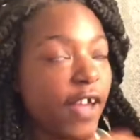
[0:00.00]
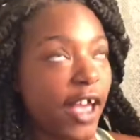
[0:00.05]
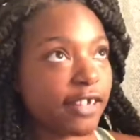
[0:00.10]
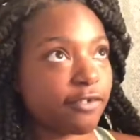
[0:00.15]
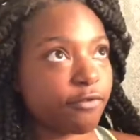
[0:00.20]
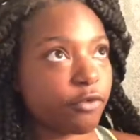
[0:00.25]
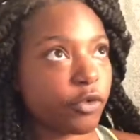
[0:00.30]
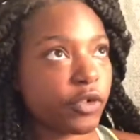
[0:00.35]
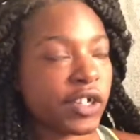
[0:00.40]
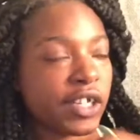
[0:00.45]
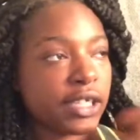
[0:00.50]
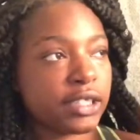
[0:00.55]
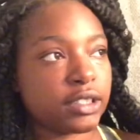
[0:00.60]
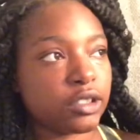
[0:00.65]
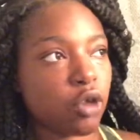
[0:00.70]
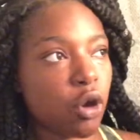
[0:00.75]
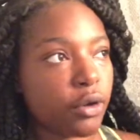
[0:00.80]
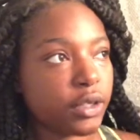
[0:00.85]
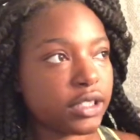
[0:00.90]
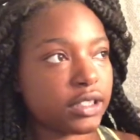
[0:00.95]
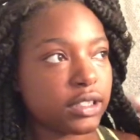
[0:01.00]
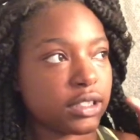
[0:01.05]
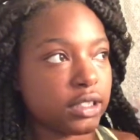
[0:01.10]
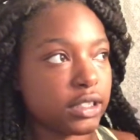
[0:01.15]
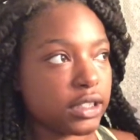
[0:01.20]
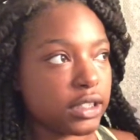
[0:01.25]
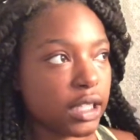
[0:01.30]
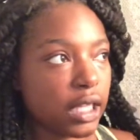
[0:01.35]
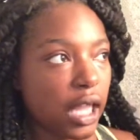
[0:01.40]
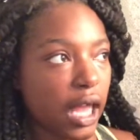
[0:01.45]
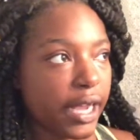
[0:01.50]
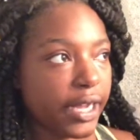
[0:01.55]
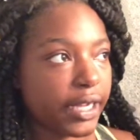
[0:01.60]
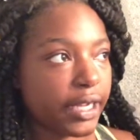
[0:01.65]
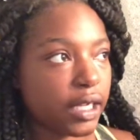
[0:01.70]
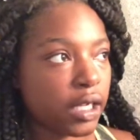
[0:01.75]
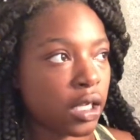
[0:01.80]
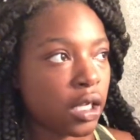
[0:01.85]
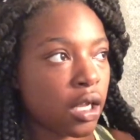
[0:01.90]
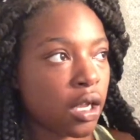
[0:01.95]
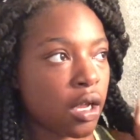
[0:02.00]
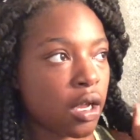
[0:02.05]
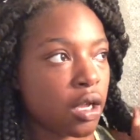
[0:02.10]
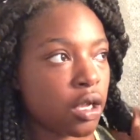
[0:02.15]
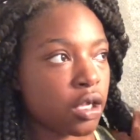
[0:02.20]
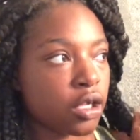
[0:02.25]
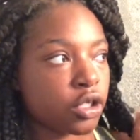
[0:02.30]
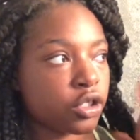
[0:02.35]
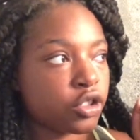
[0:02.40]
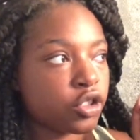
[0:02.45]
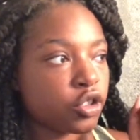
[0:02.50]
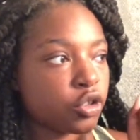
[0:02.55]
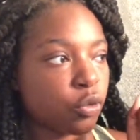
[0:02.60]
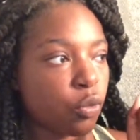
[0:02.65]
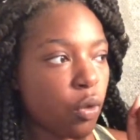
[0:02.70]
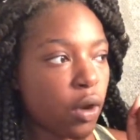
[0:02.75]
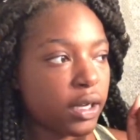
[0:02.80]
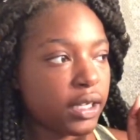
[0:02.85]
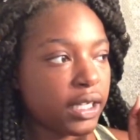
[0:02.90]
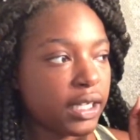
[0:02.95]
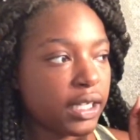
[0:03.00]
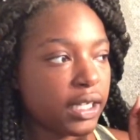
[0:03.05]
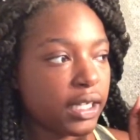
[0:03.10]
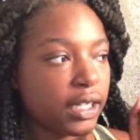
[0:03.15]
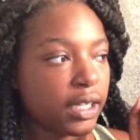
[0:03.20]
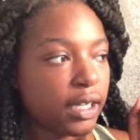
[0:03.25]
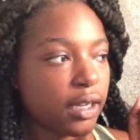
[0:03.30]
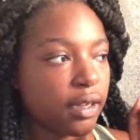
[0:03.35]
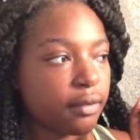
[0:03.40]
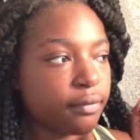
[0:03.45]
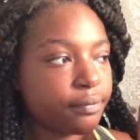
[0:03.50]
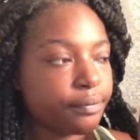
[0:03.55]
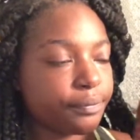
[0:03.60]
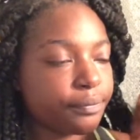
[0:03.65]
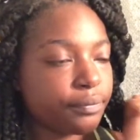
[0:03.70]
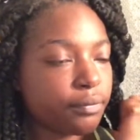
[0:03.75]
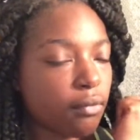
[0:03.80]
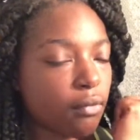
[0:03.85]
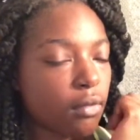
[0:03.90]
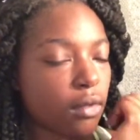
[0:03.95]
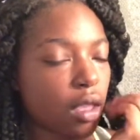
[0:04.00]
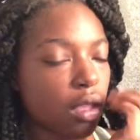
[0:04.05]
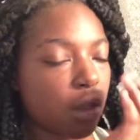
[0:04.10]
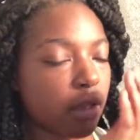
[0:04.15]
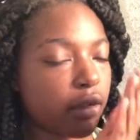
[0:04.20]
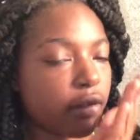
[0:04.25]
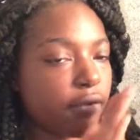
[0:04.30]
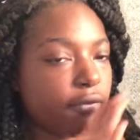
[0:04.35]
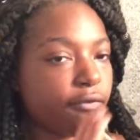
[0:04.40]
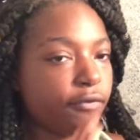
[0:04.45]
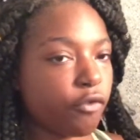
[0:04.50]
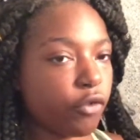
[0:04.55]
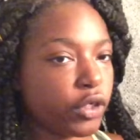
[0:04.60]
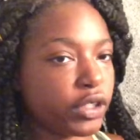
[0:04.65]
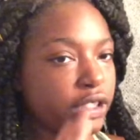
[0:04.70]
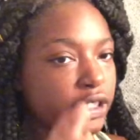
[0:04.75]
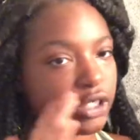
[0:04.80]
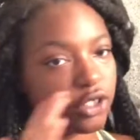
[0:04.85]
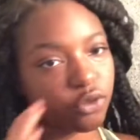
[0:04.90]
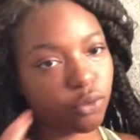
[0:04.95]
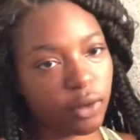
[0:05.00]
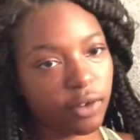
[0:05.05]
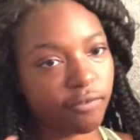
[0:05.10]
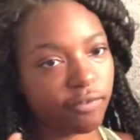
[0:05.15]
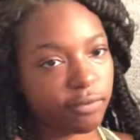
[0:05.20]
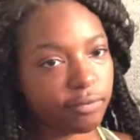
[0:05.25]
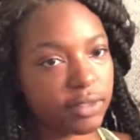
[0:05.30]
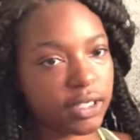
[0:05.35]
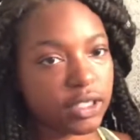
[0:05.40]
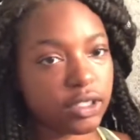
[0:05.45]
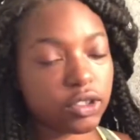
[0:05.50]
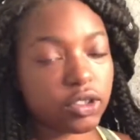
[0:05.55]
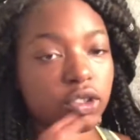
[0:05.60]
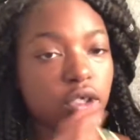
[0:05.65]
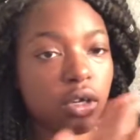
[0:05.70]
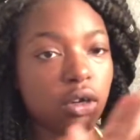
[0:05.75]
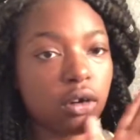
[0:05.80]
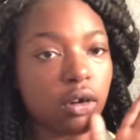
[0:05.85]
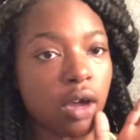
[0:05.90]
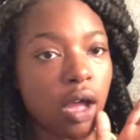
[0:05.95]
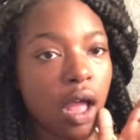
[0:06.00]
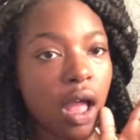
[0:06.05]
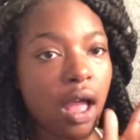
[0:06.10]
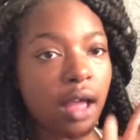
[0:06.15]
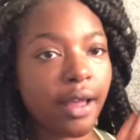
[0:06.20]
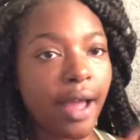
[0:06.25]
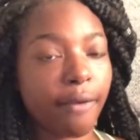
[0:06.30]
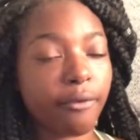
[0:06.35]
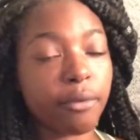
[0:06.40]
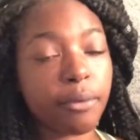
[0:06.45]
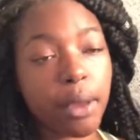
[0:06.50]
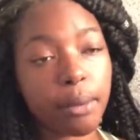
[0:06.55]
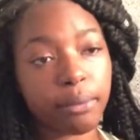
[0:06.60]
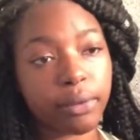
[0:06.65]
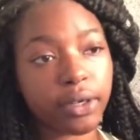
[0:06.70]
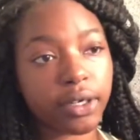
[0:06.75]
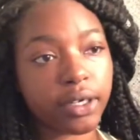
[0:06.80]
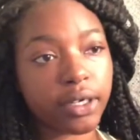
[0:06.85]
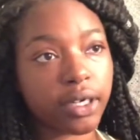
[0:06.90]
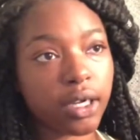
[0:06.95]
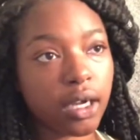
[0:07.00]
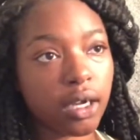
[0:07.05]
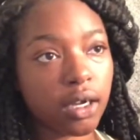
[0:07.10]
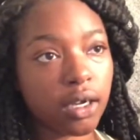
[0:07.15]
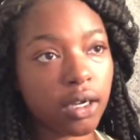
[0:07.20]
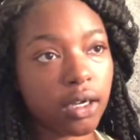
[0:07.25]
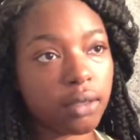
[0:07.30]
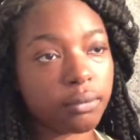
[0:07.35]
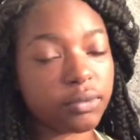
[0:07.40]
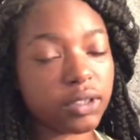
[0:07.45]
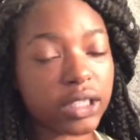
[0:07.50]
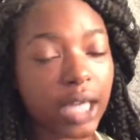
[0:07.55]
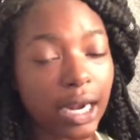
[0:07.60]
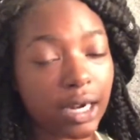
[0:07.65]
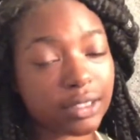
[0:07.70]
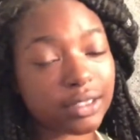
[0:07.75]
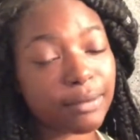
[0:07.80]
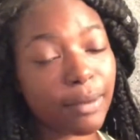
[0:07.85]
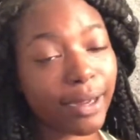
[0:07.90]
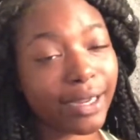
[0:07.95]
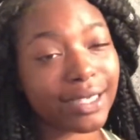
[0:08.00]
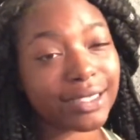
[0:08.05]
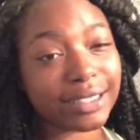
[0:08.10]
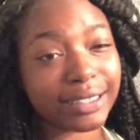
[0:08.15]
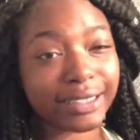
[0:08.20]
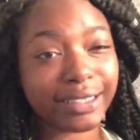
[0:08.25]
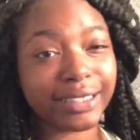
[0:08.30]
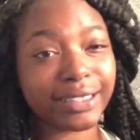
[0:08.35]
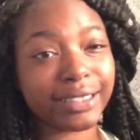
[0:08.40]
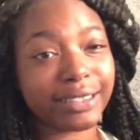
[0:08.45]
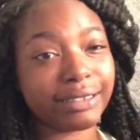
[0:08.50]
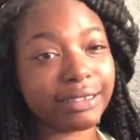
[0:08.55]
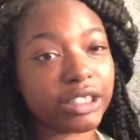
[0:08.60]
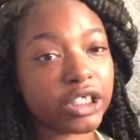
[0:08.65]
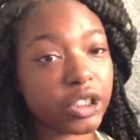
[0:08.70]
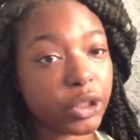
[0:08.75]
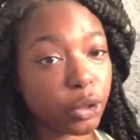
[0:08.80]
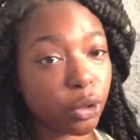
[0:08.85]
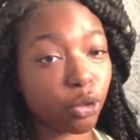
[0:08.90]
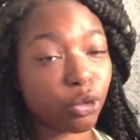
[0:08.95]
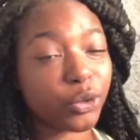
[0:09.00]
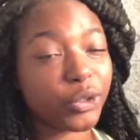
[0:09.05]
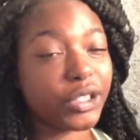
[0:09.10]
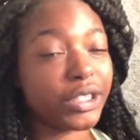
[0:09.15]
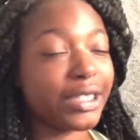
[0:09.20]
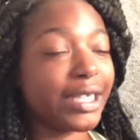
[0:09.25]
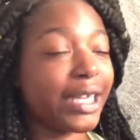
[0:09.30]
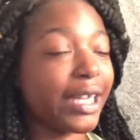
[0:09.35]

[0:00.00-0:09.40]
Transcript: Fast forwarding, going into like 2014, 2015. So I remember, shout out to my cousin. She know who she